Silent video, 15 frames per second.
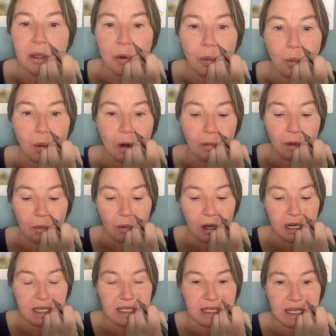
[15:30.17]
What we
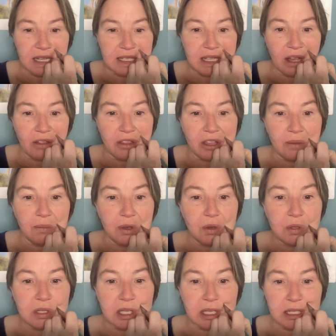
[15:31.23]
want is a nice, healthy
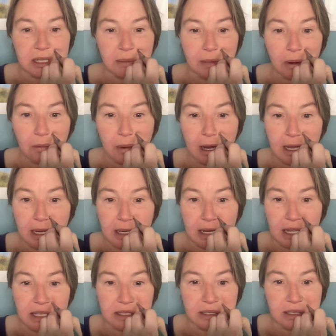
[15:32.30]
immune system that
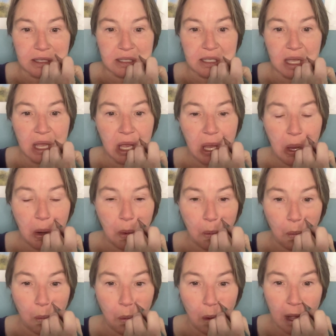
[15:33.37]
recognizes
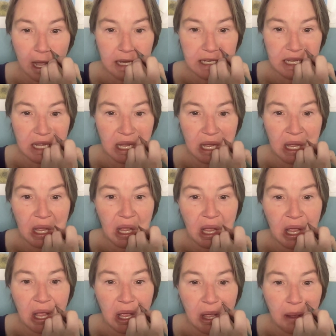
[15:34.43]
what
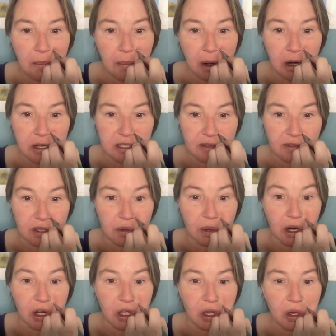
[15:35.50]
parts of you
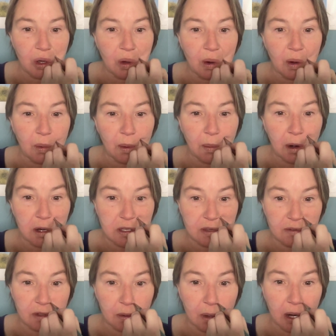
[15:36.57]
are you and what parts
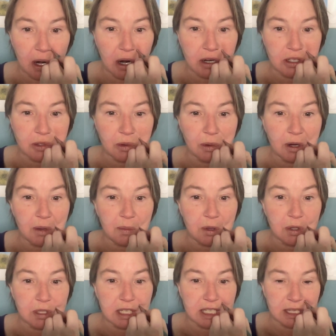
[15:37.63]
of you aren't. So we want an
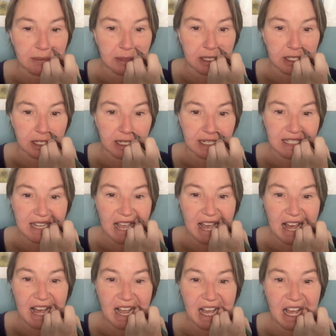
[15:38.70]
immune system that's going to
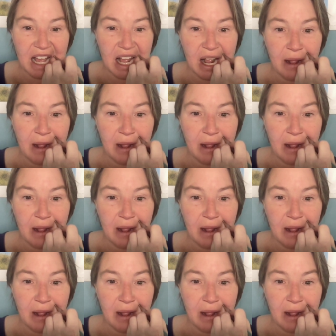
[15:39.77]
attack,